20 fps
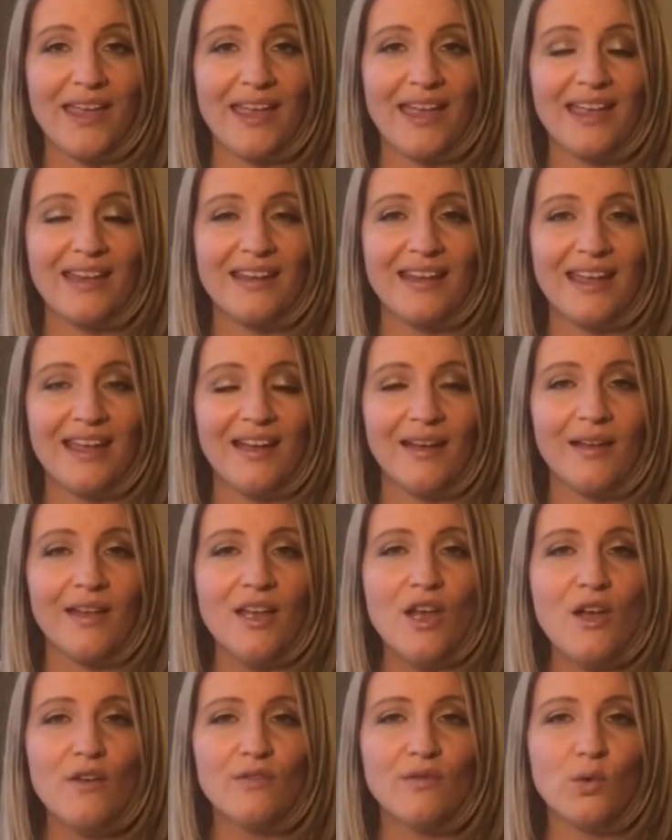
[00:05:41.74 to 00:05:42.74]
A N uh,
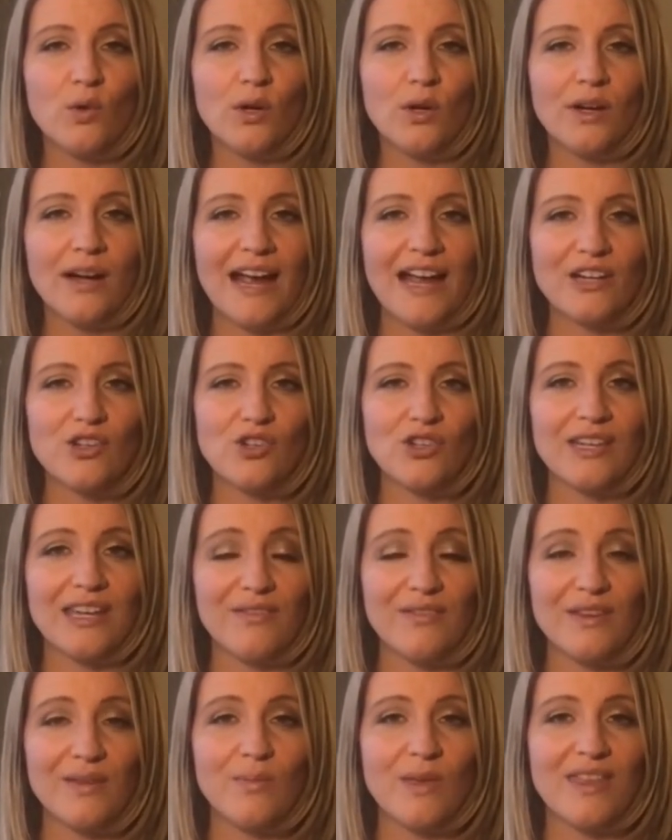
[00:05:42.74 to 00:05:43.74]
for actually
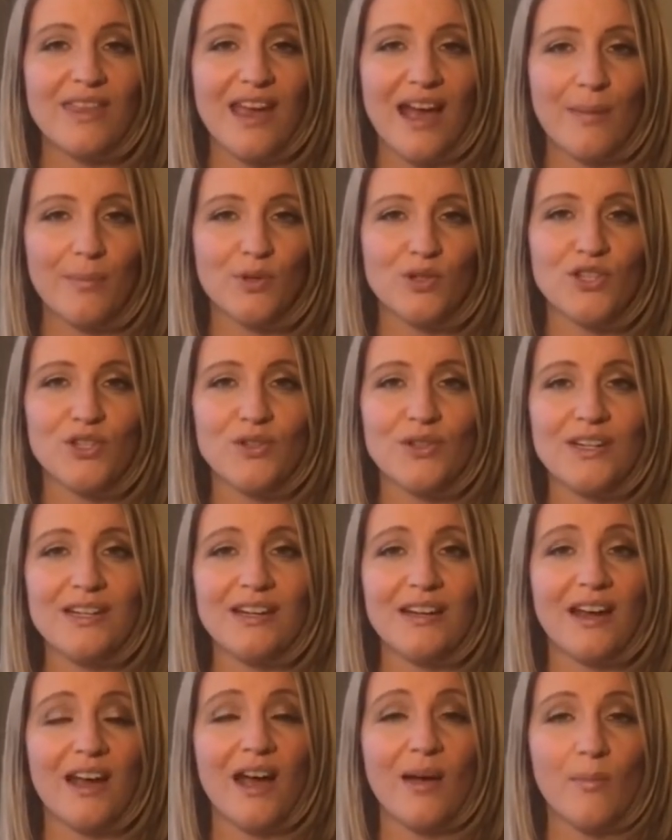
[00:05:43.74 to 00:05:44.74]
giving me the
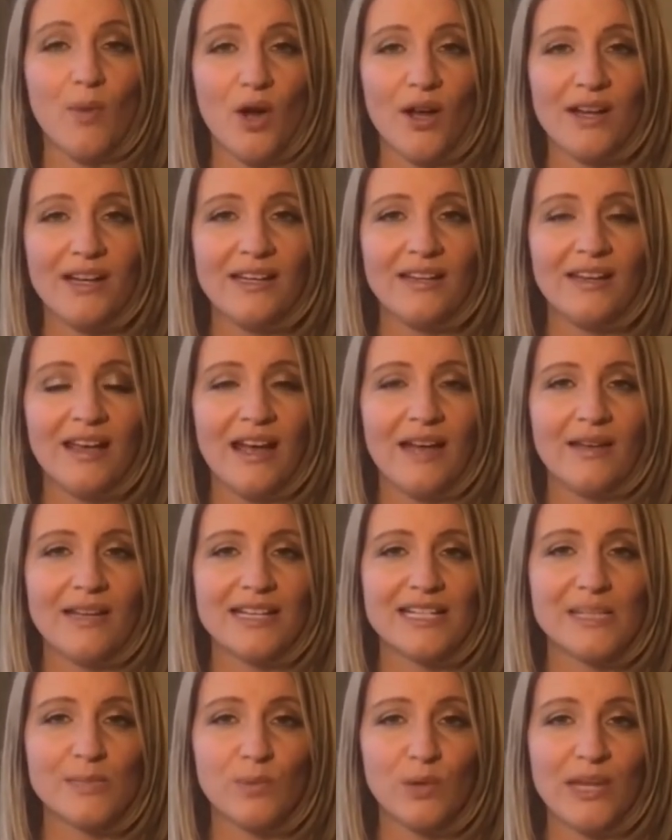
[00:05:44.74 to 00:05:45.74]
opportunity to come on and uh,
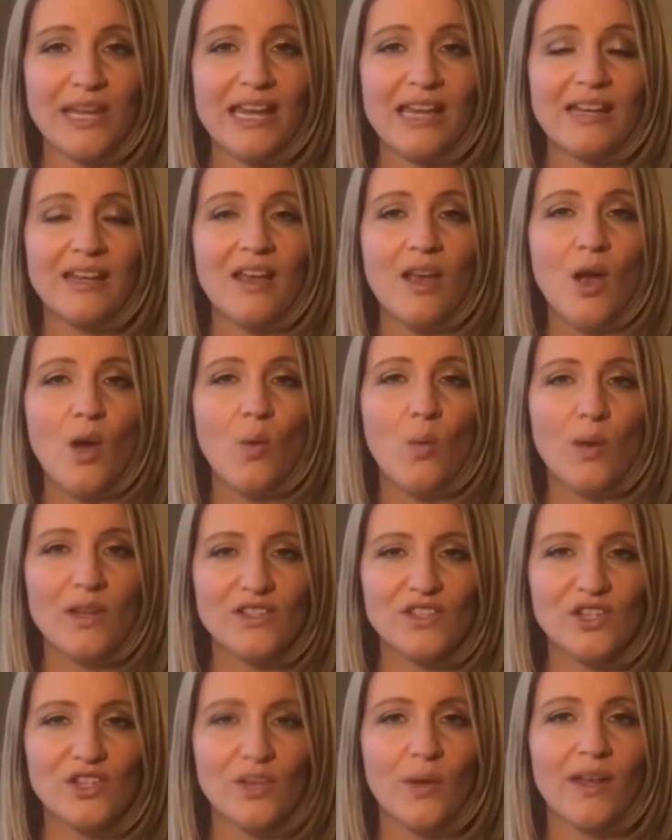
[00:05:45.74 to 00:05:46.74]
explain
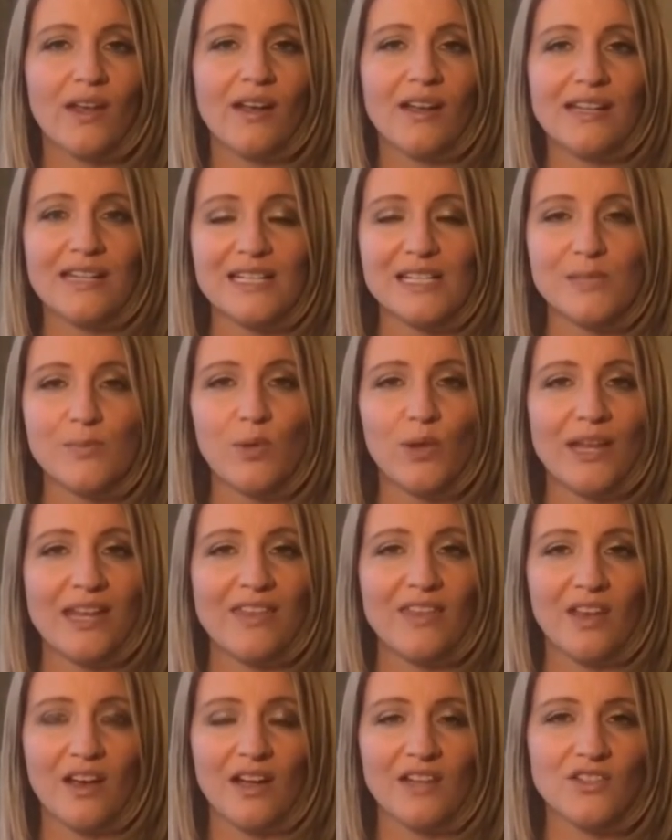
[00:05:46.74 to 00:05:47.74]
what's going on,
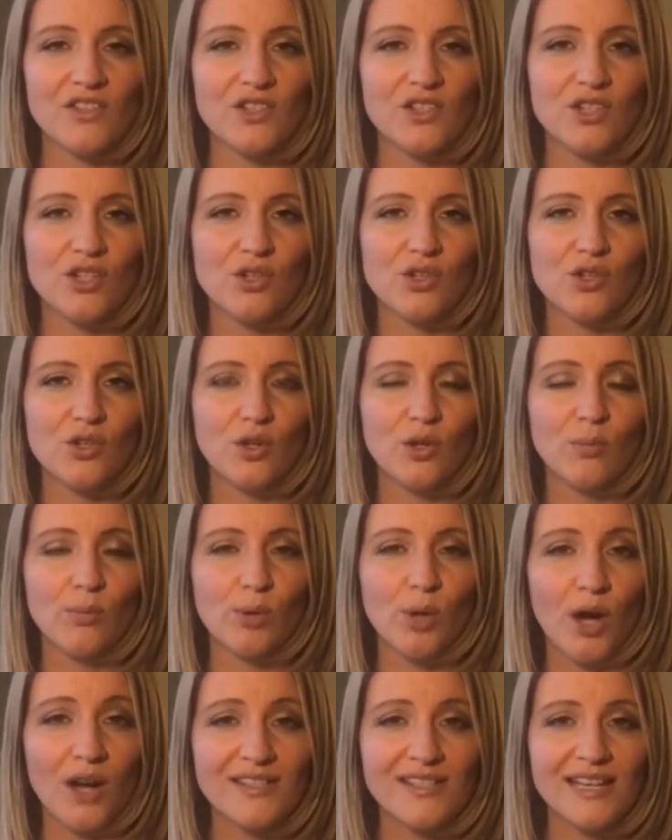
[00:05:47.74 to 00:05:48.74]
explain the constitutional
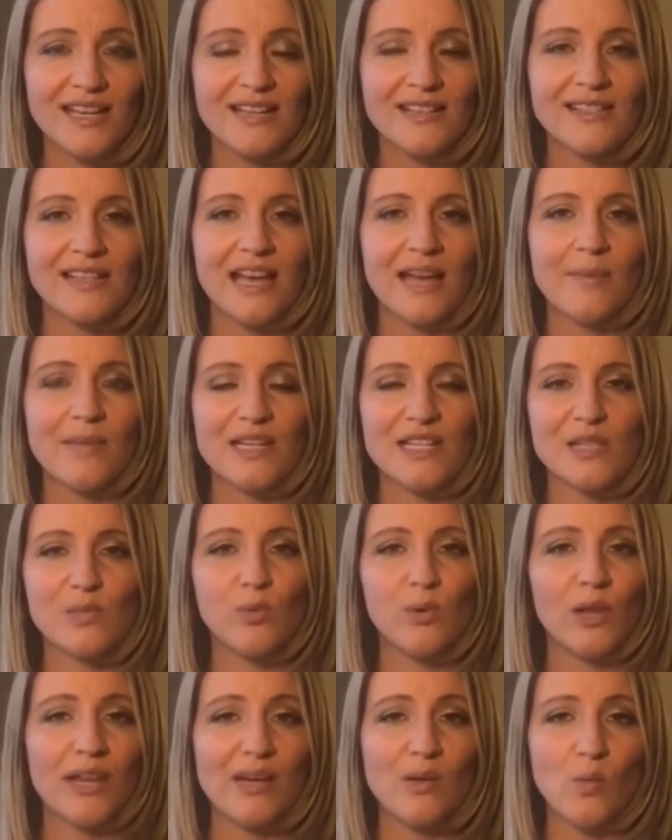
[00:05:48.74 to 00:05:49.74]
process, um,
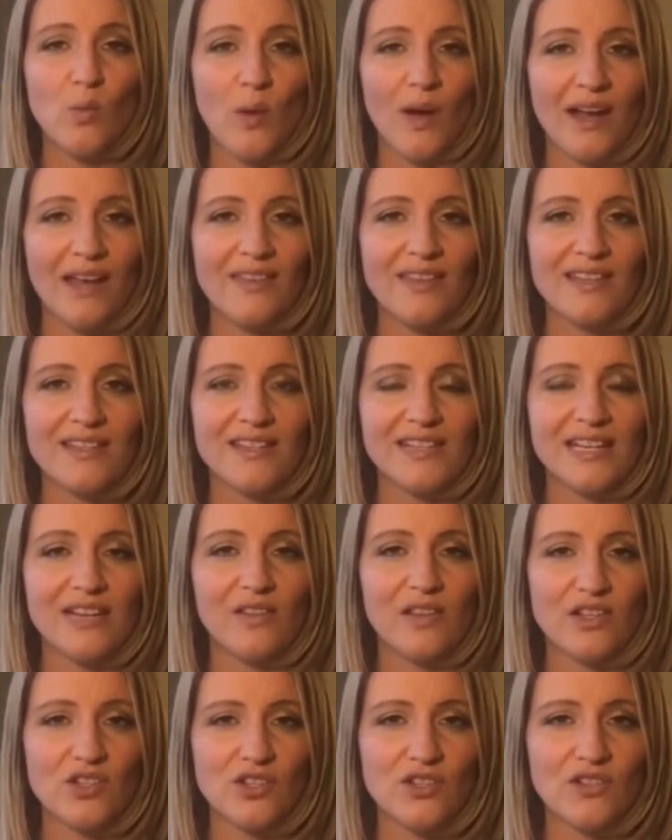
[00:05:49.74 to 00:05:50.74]
explain why these state
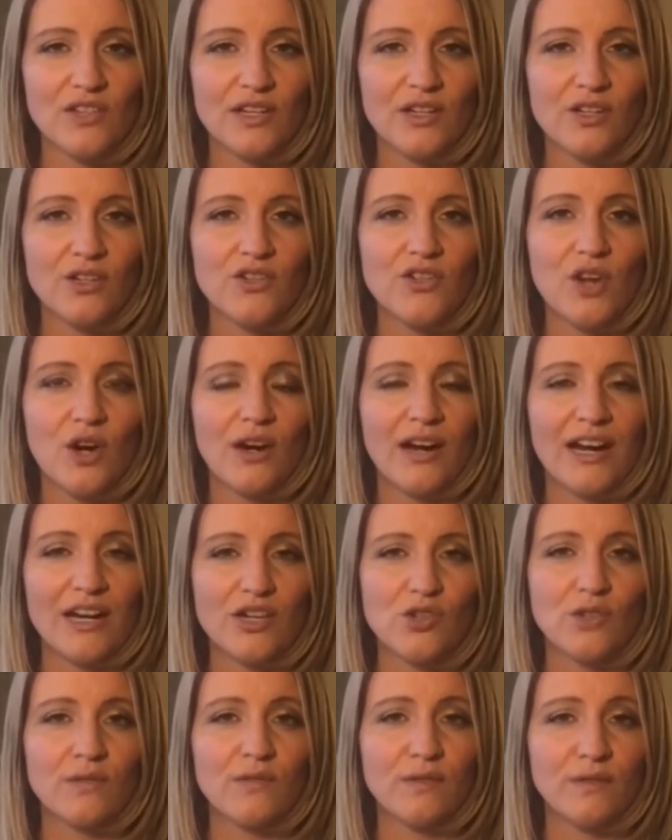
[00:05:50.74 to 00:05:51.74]
legislators are
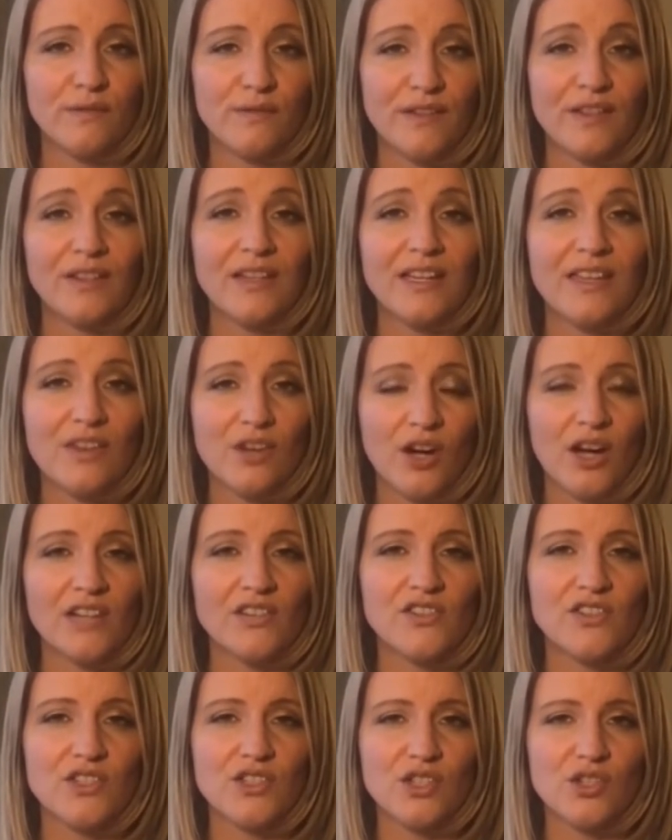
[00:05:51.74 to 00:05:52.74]
actually fulfilling their
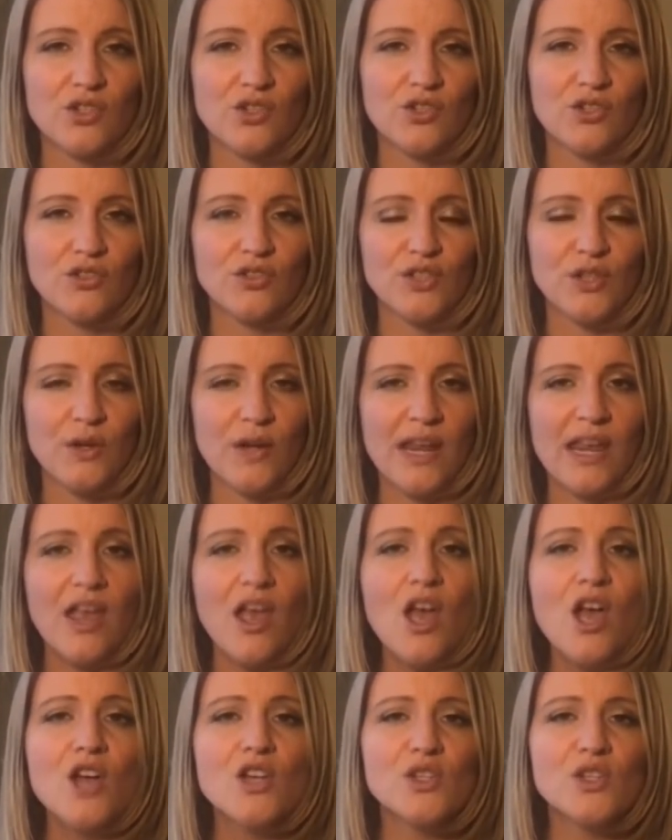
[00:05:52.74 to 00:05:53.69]
constitutional duty.